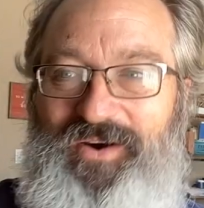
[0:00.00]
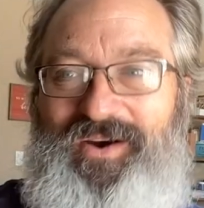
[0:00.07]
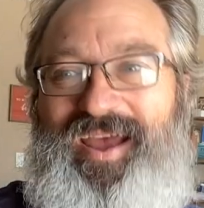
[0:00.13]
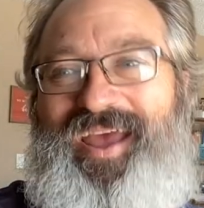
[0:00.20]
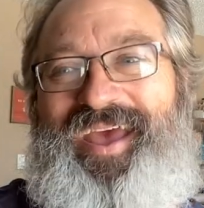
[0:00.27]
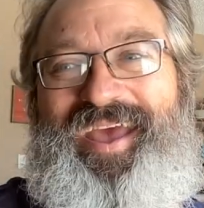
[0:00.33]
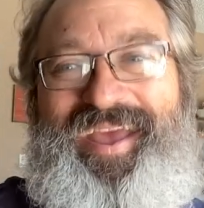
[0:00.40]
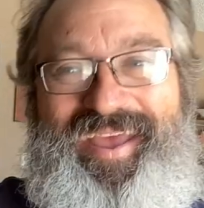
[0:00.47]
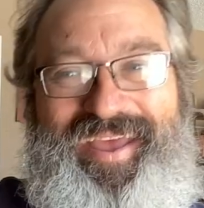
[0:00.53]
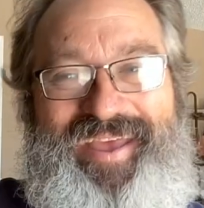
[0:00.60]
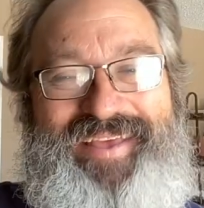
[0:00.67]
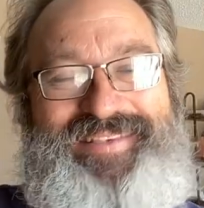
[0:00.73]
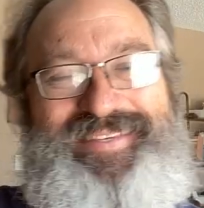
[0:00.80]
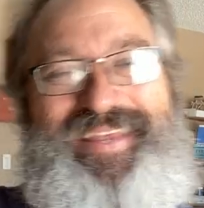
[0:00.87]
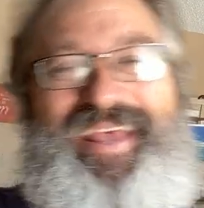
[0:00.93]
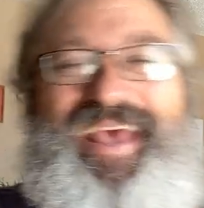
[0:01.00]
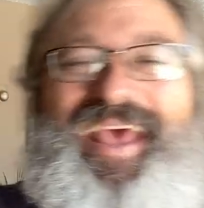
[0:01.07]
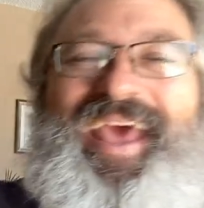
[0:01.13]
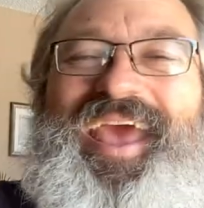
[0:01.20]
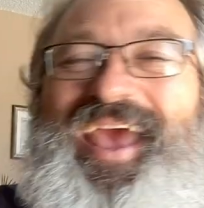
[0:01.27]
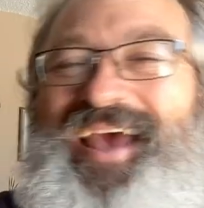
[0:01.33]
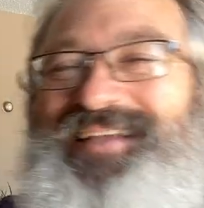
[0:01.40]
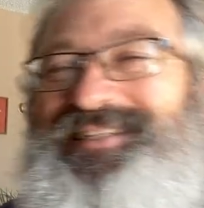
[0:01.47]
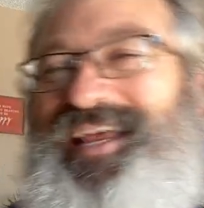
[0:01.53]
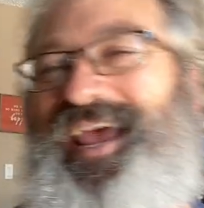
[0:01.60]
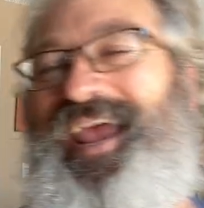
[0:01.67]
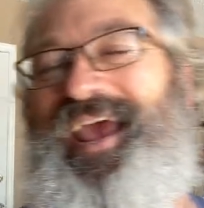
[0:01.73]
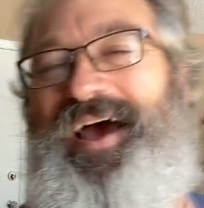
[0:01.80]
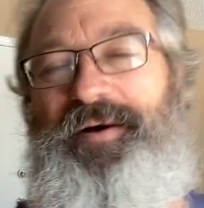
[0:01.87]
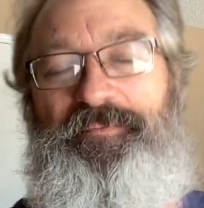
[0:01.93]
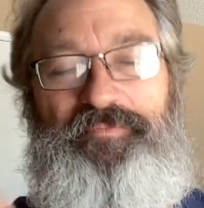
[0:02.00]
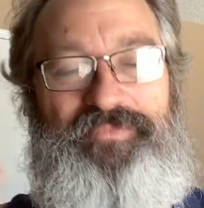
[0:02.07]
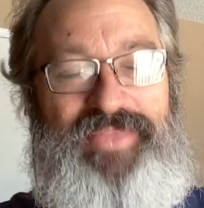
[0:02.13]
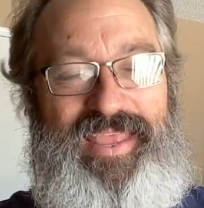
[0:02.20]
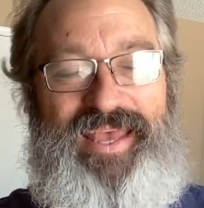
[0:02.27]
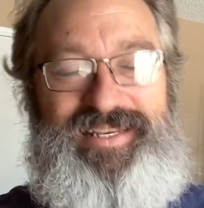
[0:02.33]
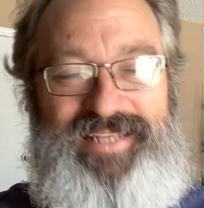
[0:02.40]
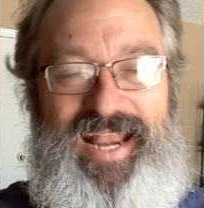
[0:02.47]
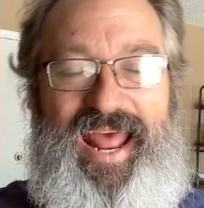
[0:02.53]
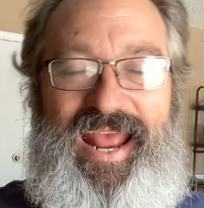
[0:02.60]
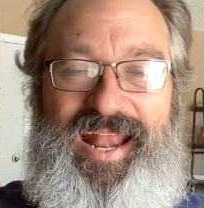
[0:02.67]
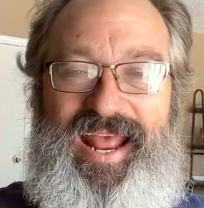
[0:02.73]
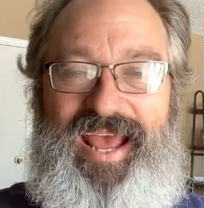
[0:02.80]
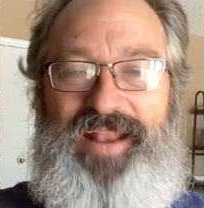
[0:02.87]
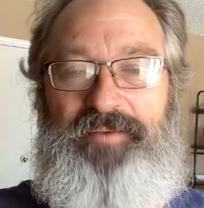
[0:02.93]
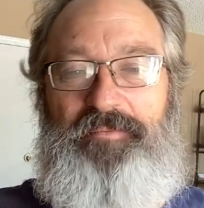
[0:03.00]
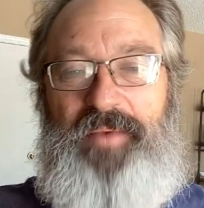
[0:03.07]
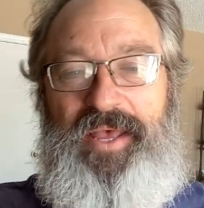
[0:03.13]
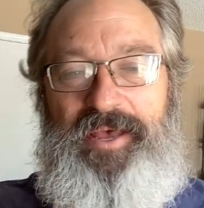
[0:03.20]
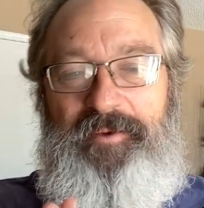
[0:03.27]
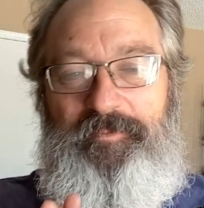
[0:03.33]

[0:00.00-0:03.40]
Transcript: it's it's a uh, it's an eight head.